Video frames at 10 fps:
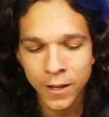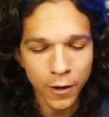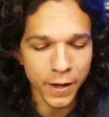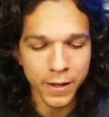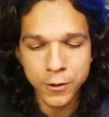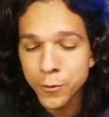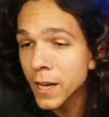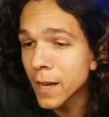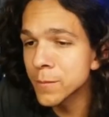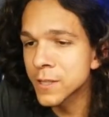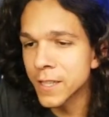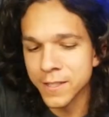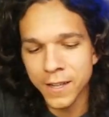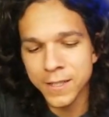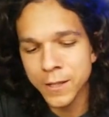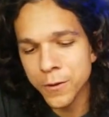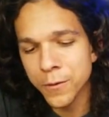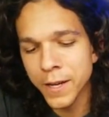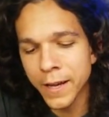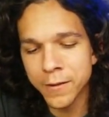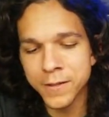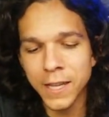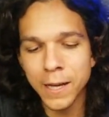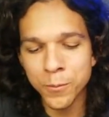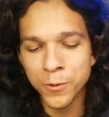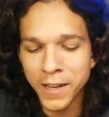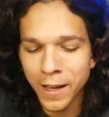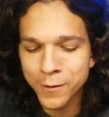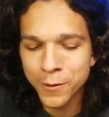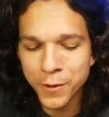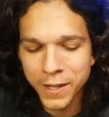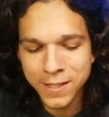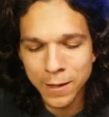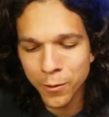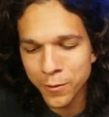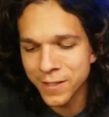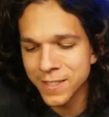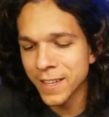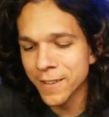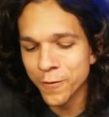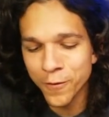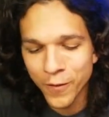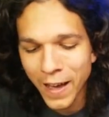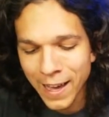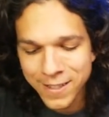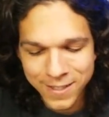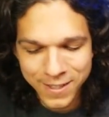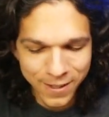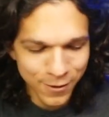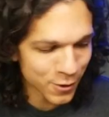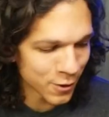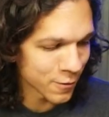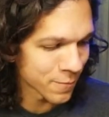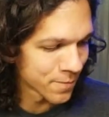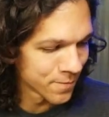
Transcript: Okay, two times disk. I see we're running out of time. I'm going to have to reassemble this thing fast. So